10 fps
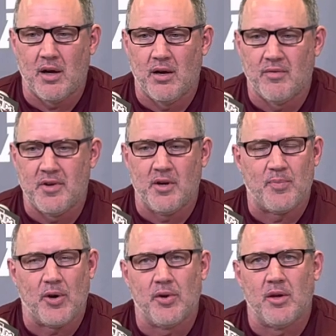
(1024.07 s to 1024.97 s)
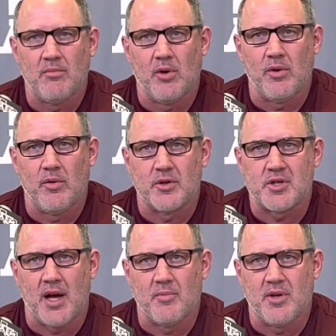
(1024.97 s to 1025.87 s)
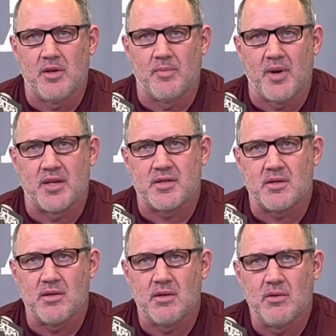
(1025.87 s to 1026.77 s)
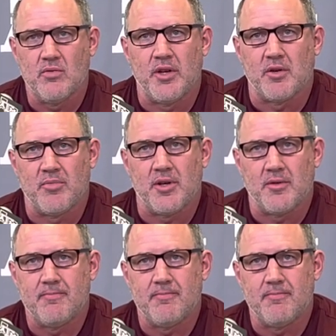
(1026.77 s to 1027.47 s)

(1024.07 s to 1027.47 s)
of the opponent, but we were trying to be the best we could be.